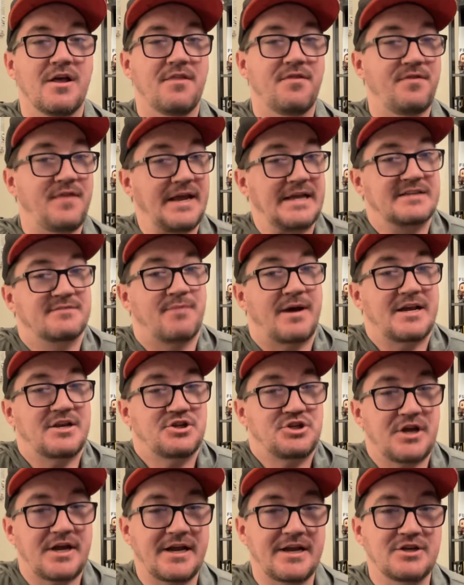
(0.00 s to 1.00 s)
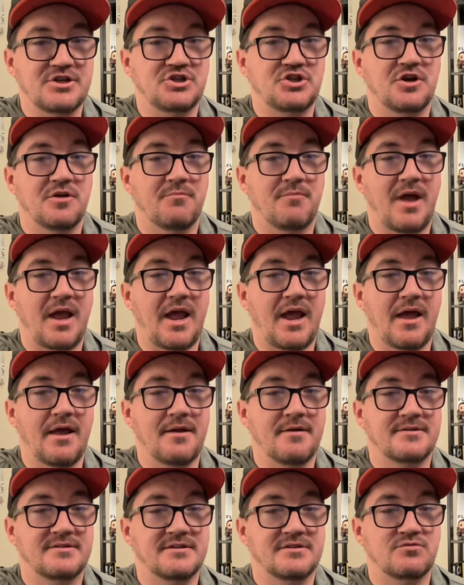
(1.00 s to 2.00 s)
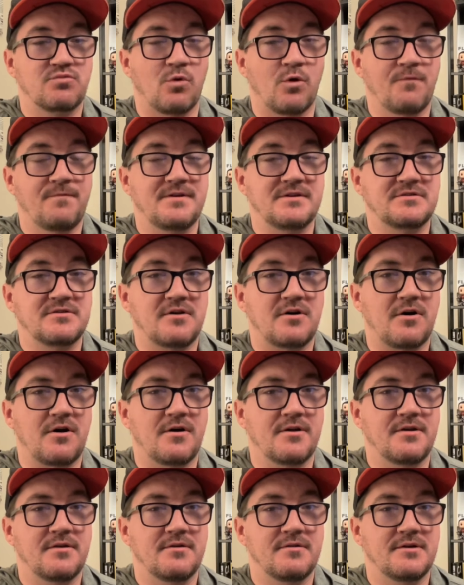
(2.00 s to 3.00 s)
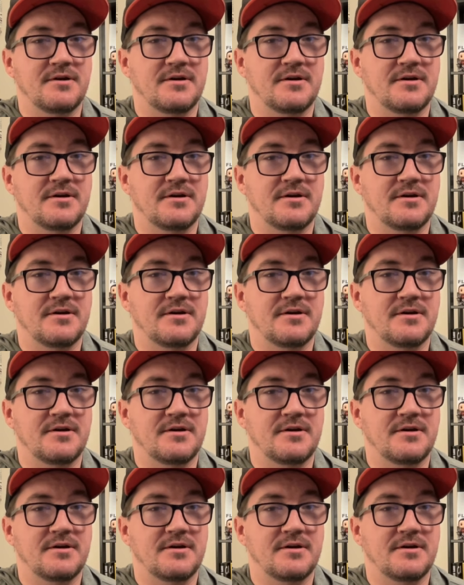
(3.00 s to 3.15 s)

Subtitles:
Things might change, and since Wolf is on